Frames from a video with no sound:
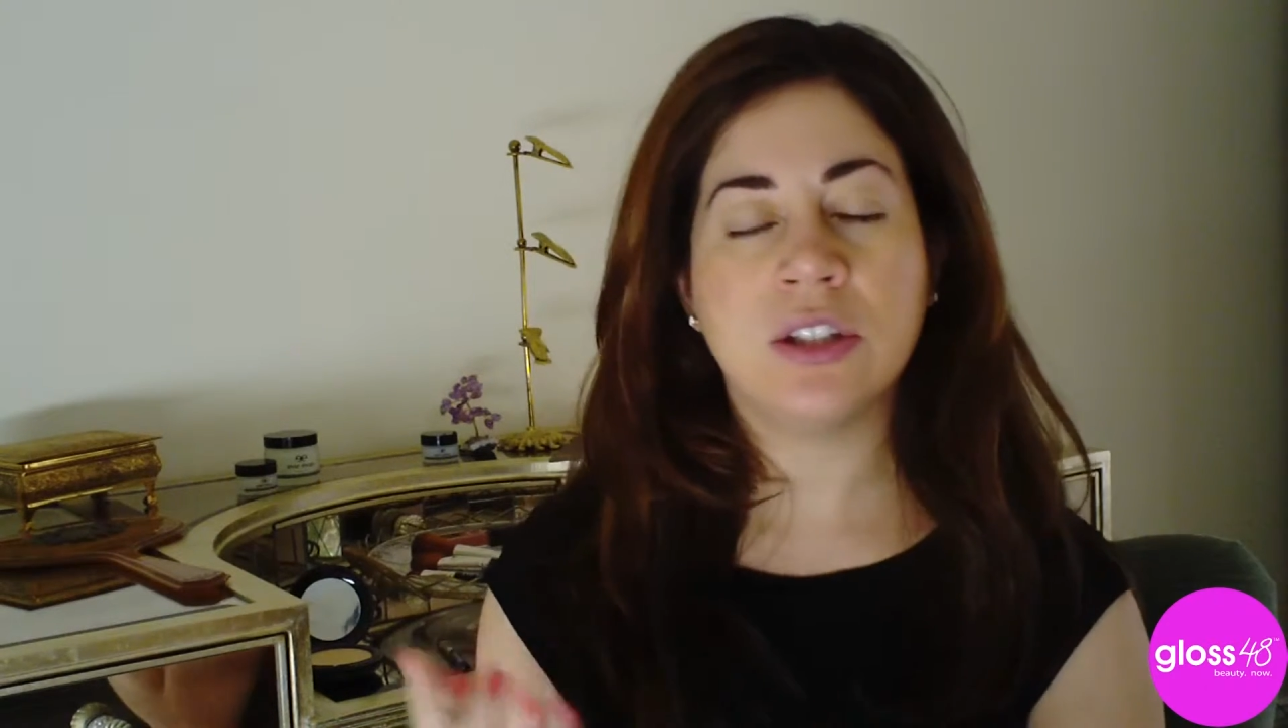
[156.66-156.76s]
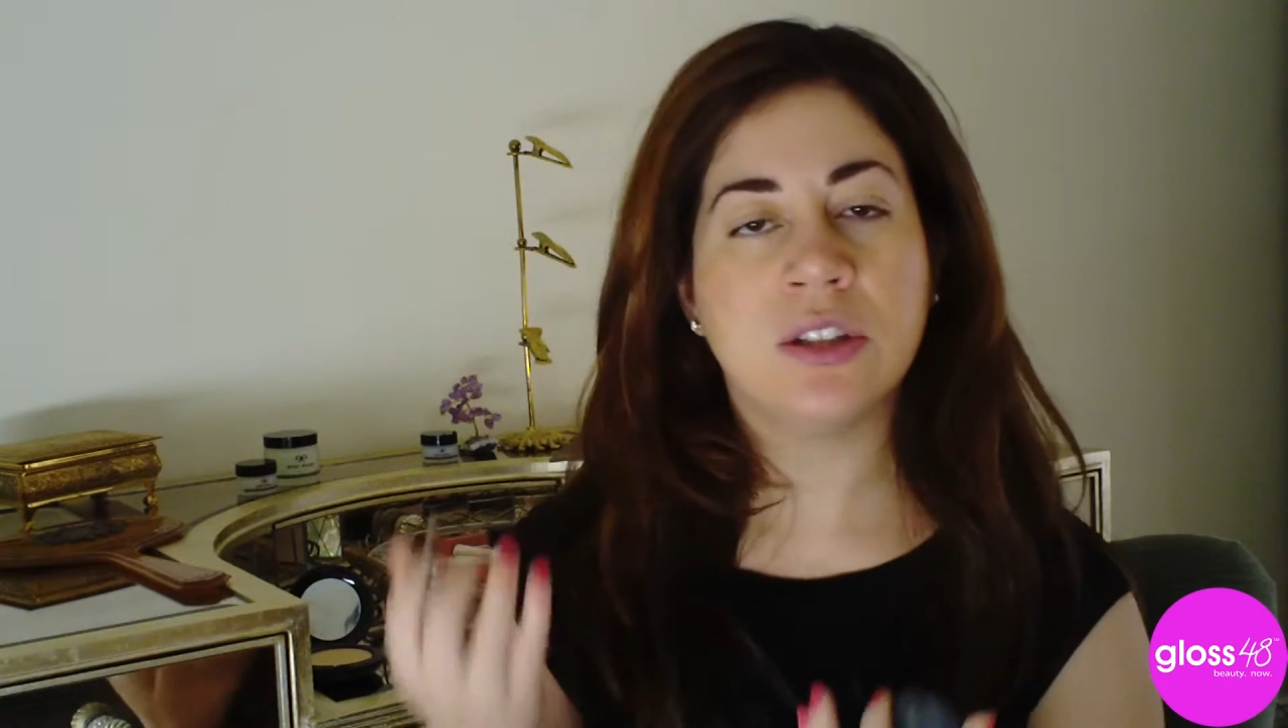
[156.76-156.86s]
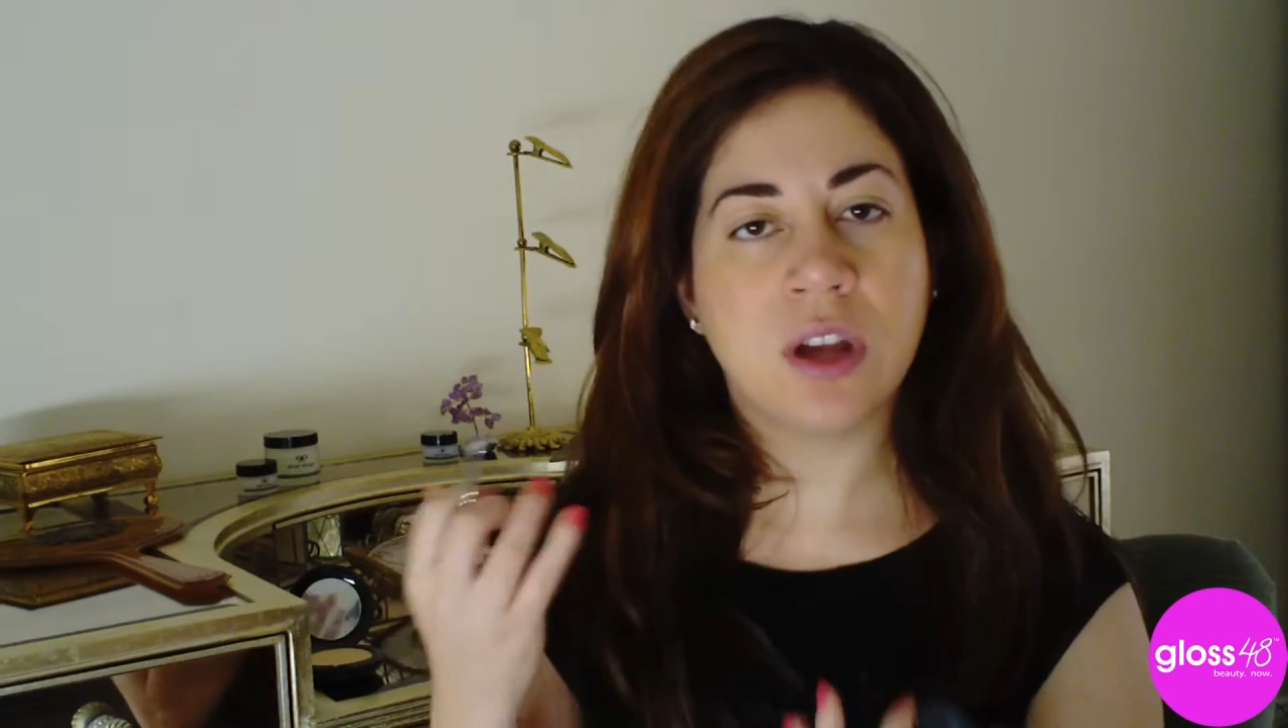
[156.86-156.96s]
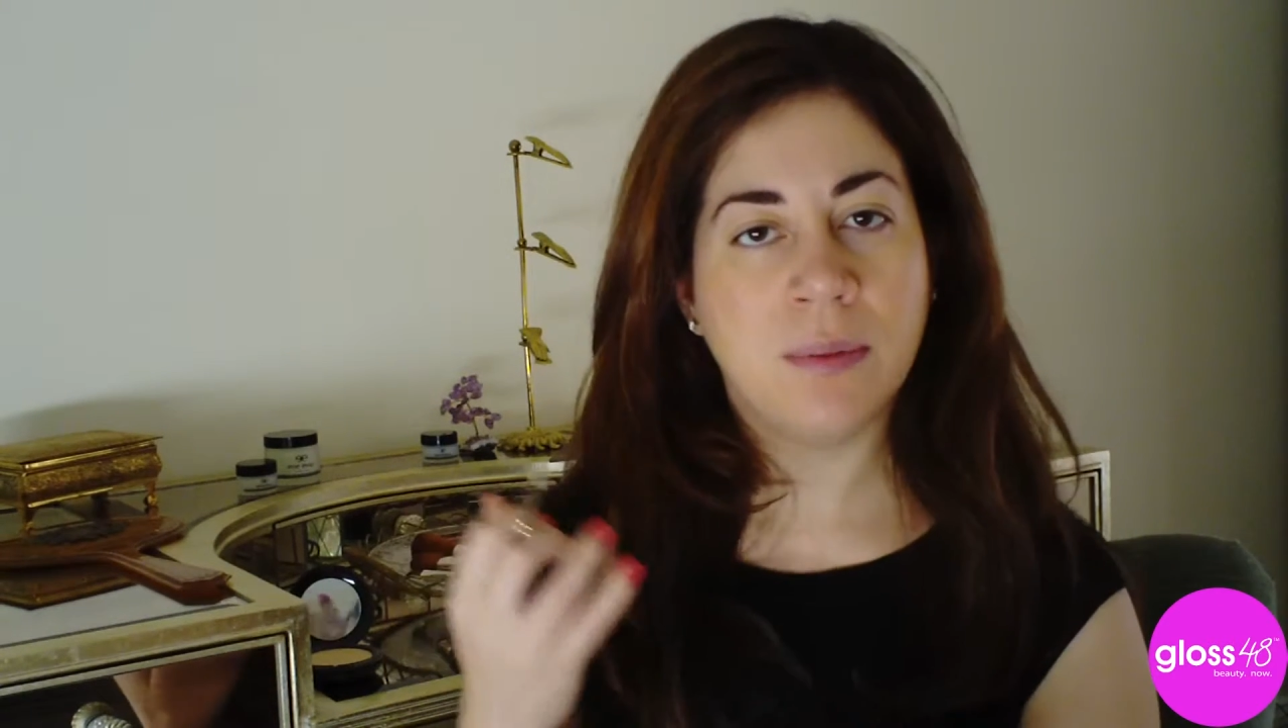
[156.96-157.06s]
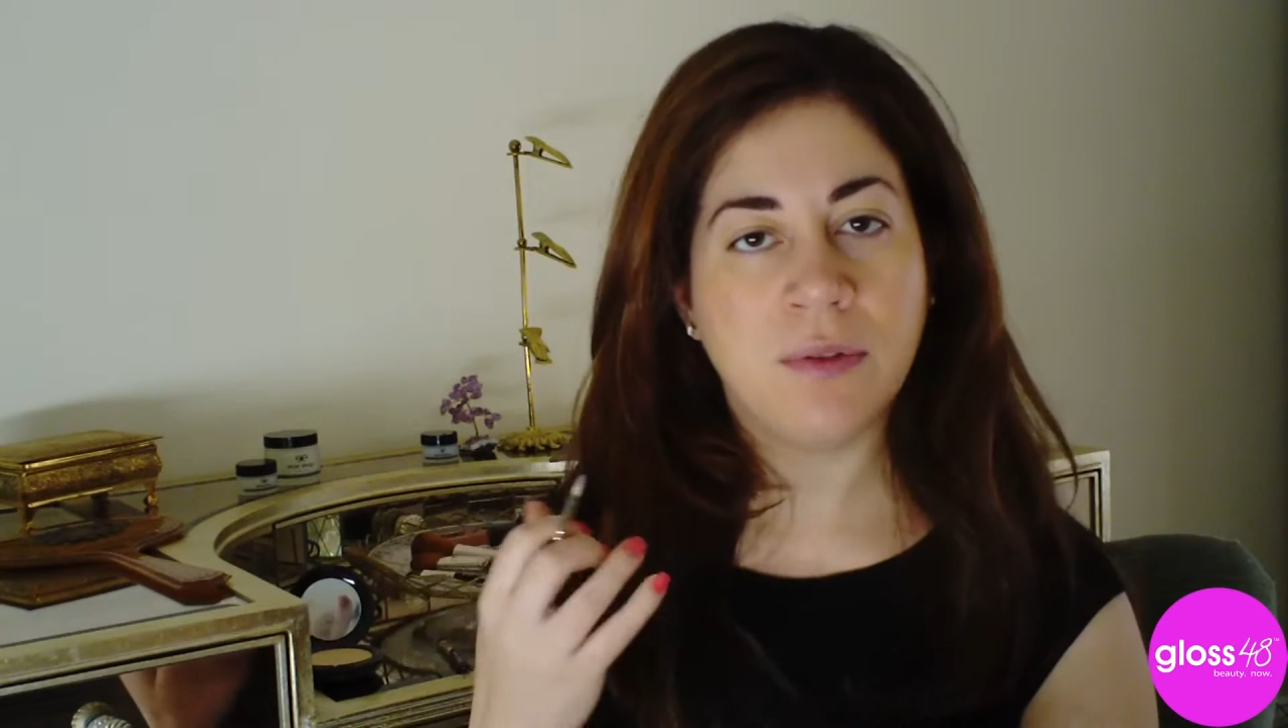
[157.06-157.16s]
As
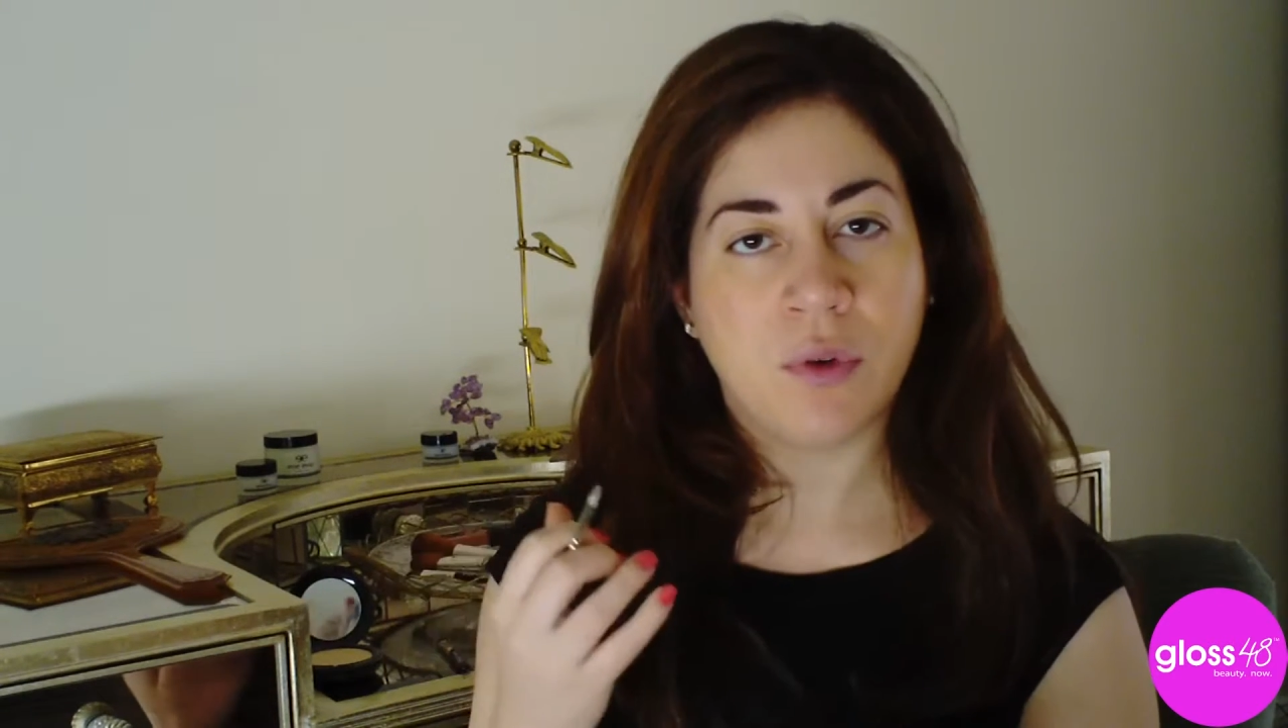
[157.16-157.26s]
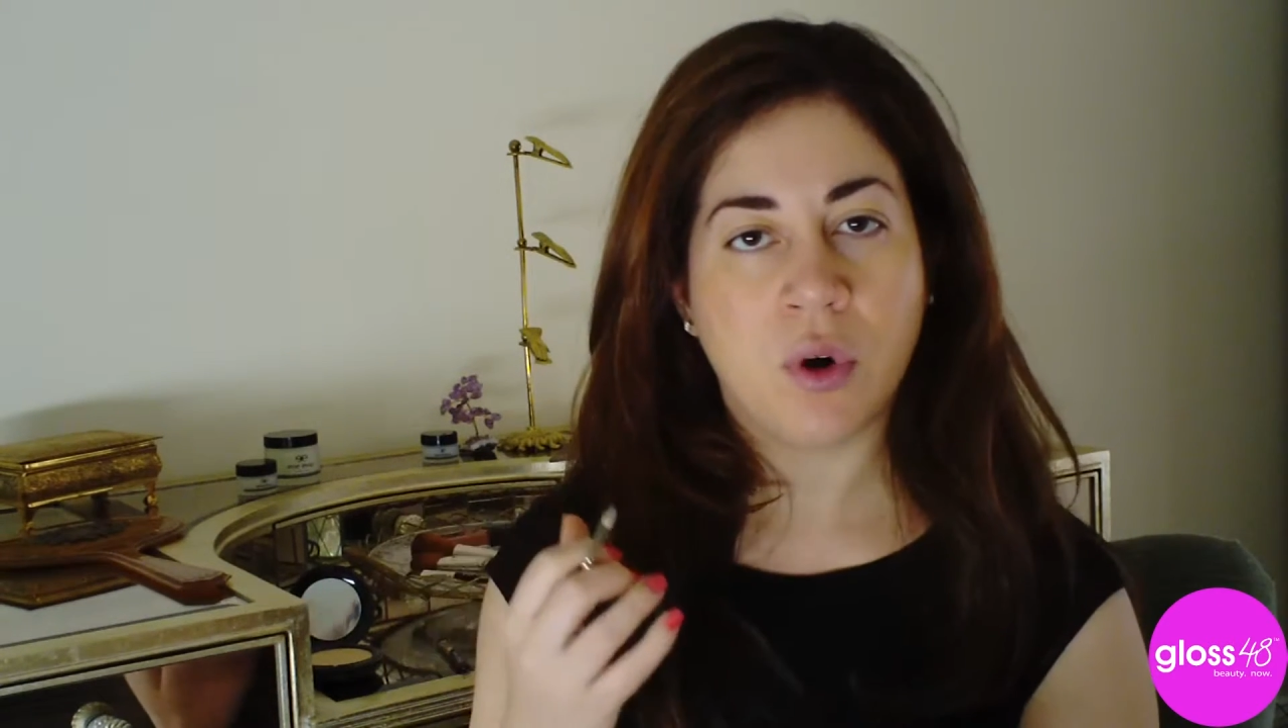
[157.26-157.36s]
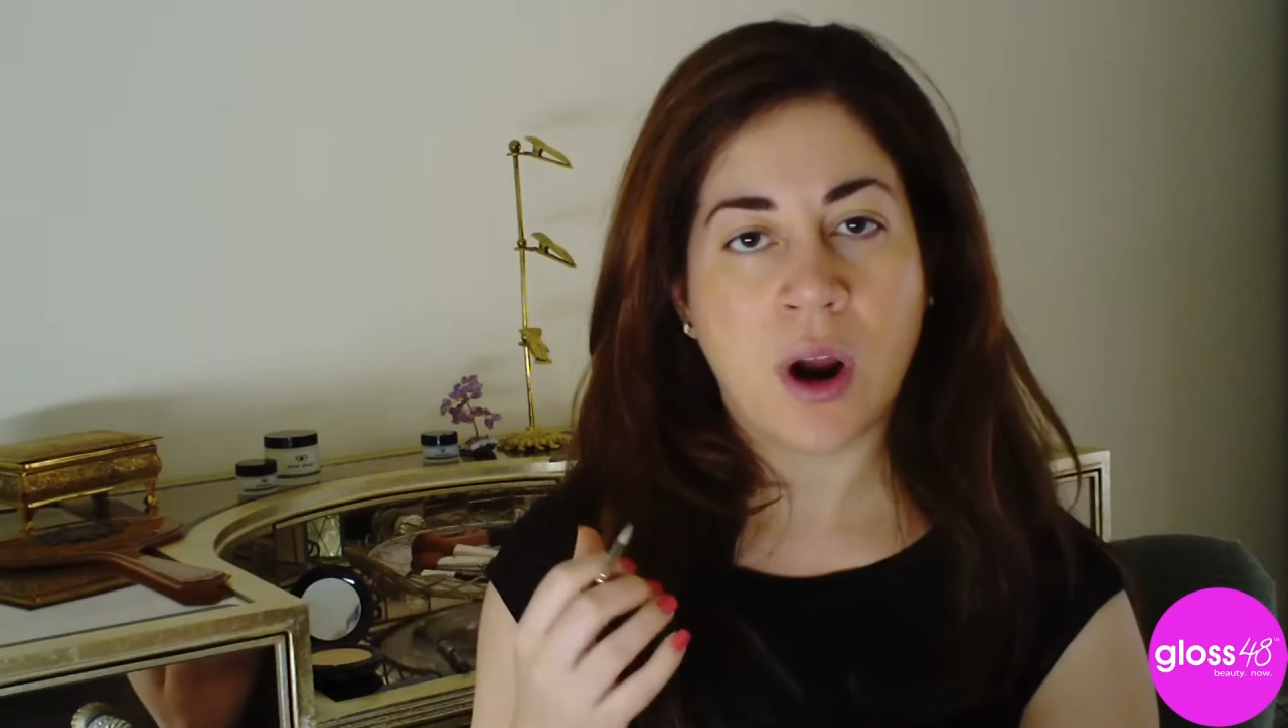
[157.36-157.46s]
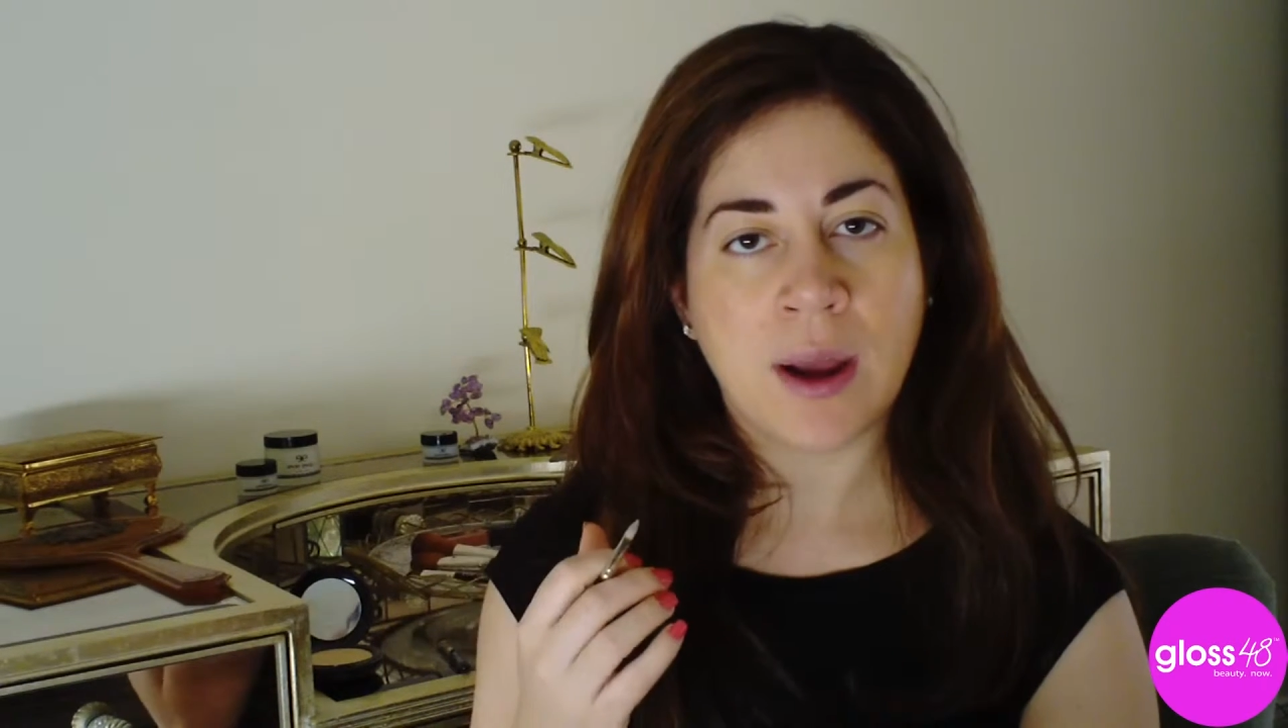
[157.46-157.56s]
you saw before,